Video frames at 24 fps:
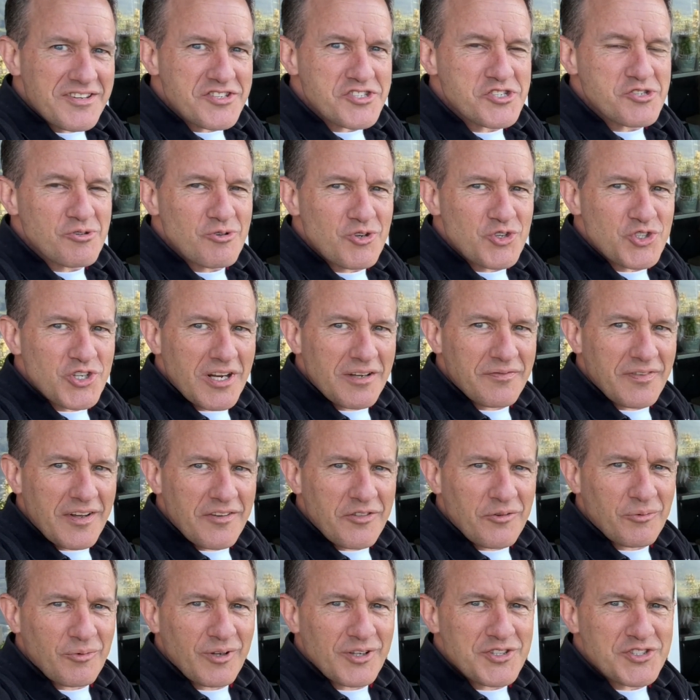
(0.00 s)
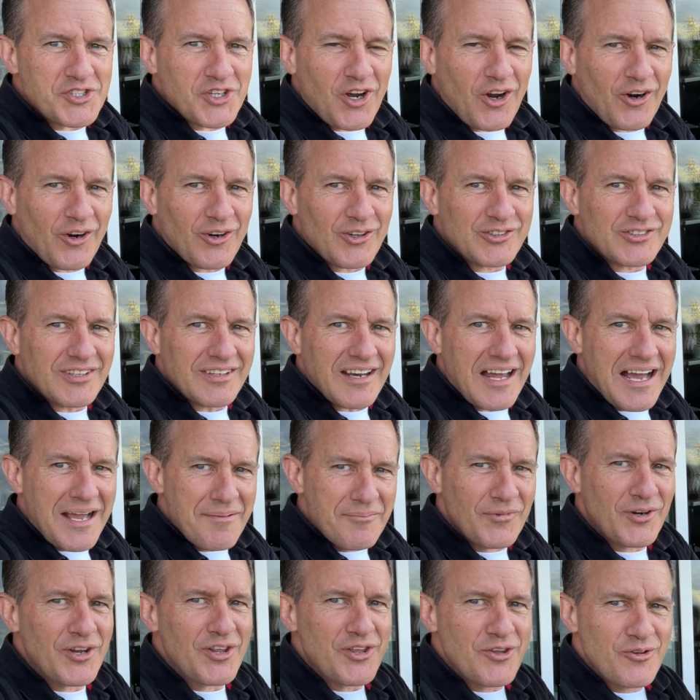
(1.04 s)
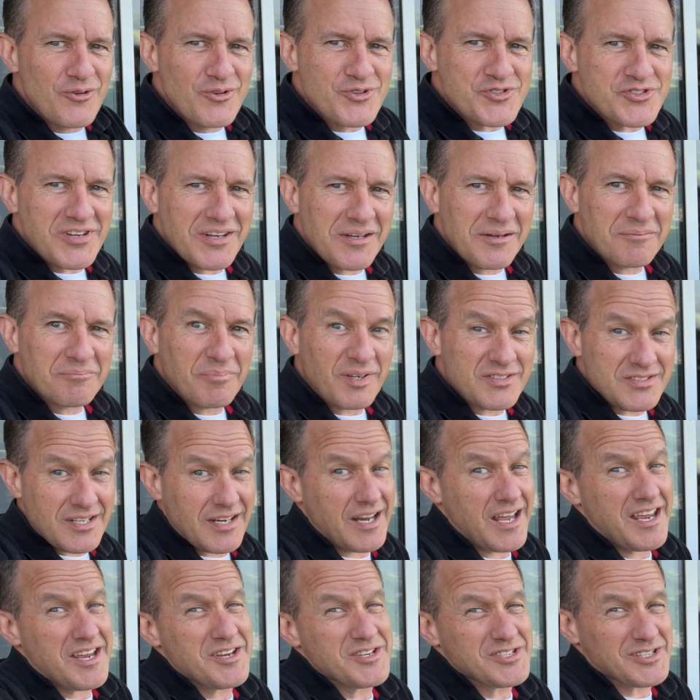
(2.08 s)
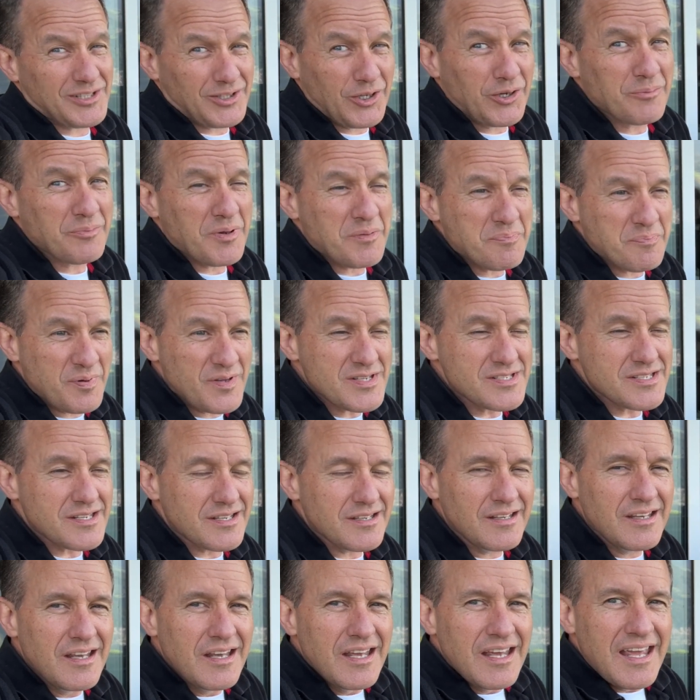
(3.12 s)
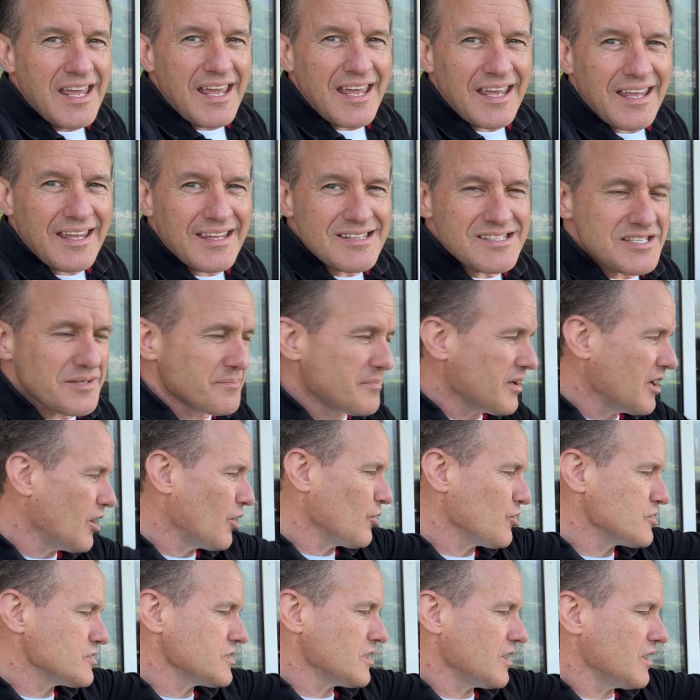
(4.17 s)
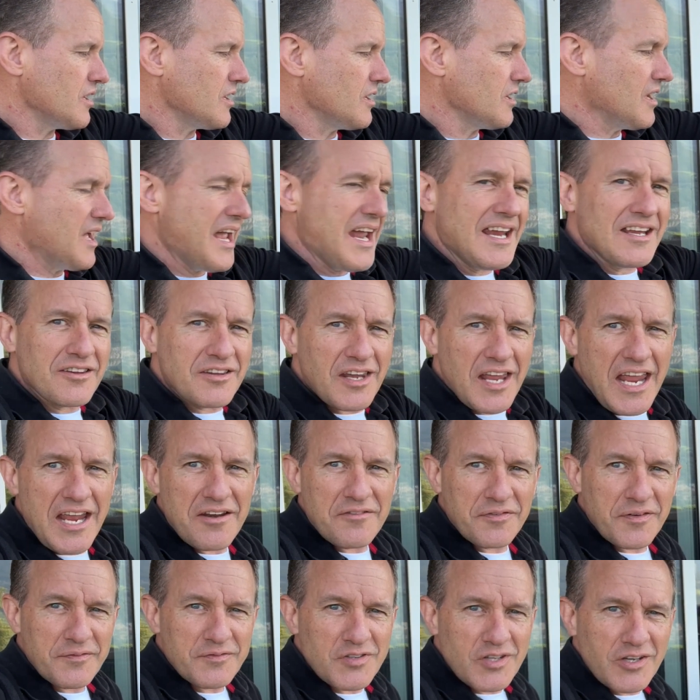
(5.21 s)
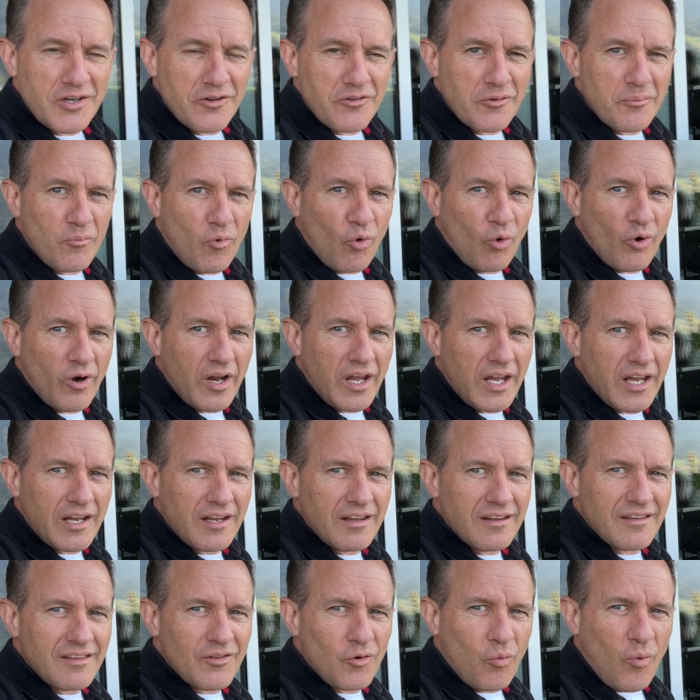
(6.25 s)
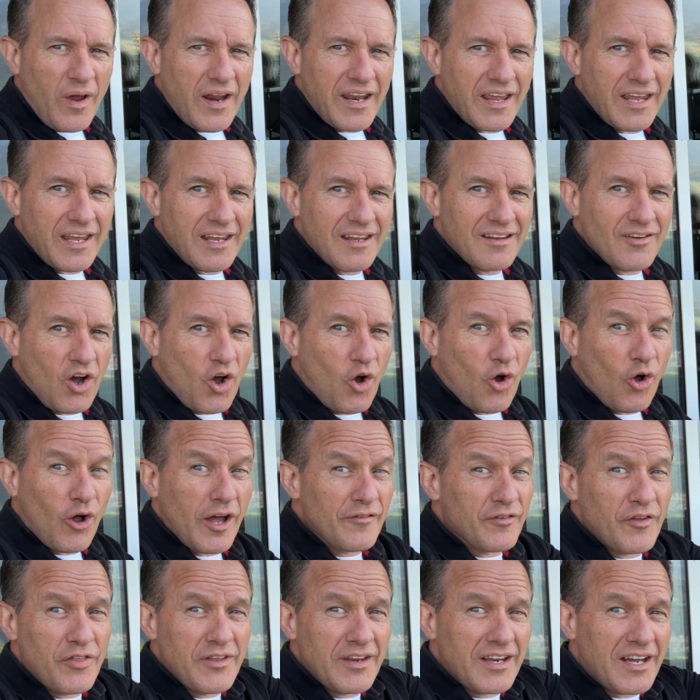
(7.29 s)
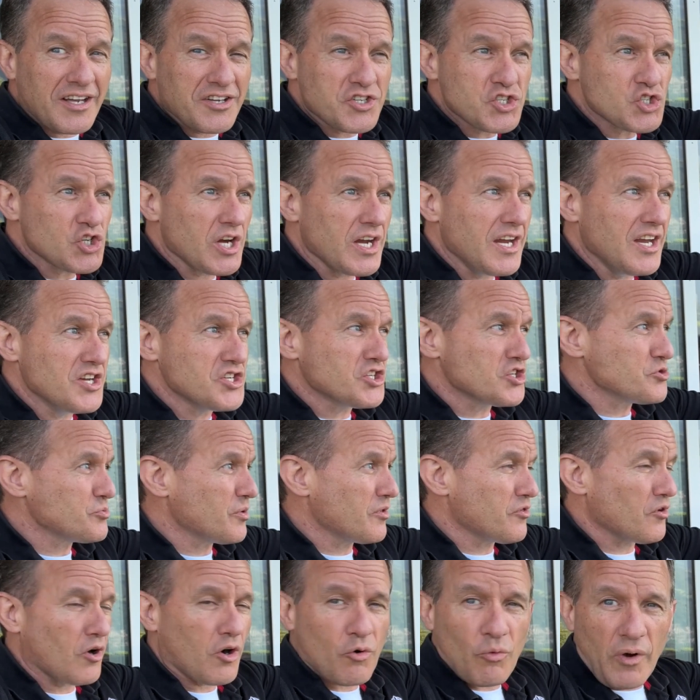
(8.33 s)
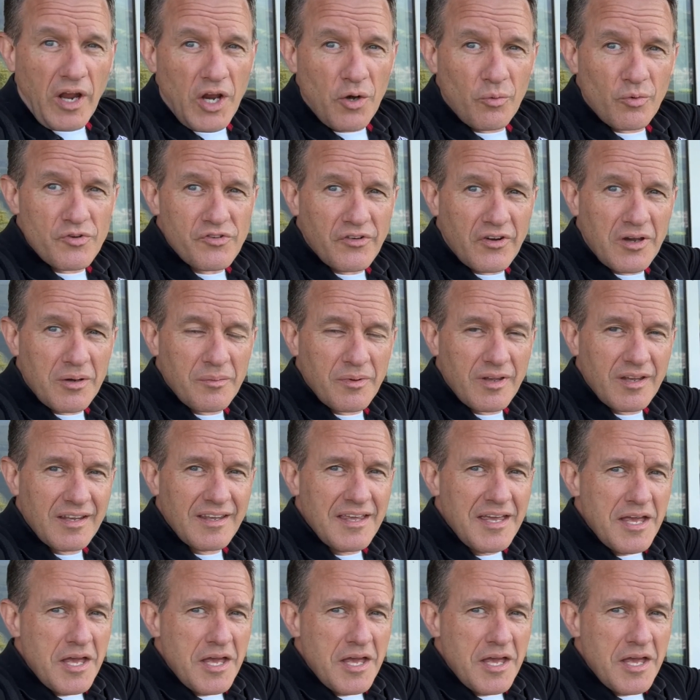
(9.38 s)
sous chef at the Ritz-Carlton. I'm going to use him, but today he's a little bit busy. It's about uh, 8 8:15 in the morning. The wedding, all everything got changed because we thought rain was coming,